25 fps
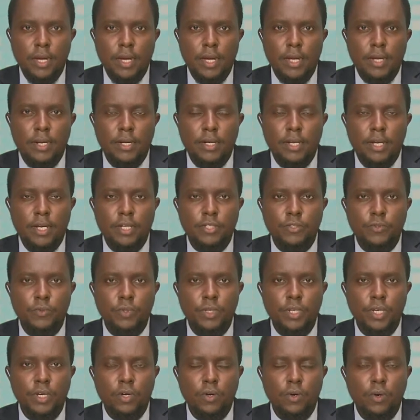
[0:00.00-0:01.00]
And as
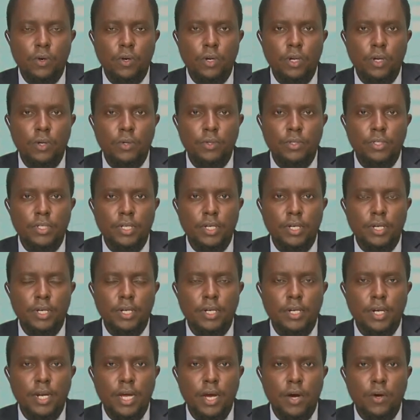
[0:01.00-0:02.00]
we conclude,
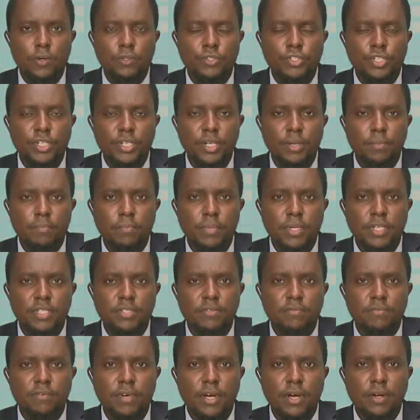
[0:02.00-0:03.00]
uh, now gender
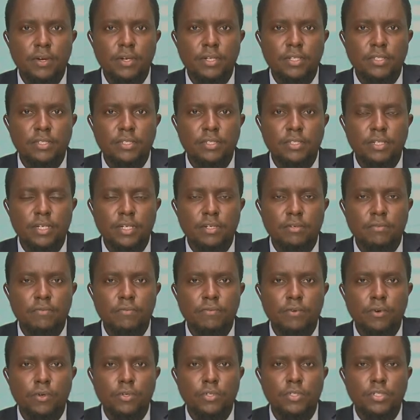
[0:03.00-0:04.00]
based violence
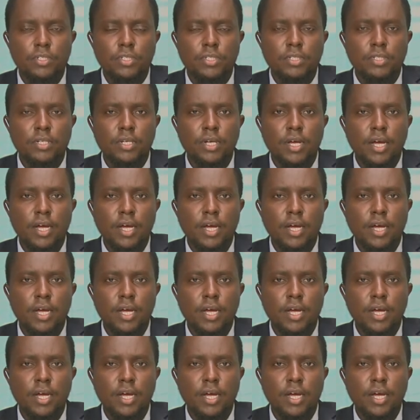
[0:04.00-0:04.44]
and forced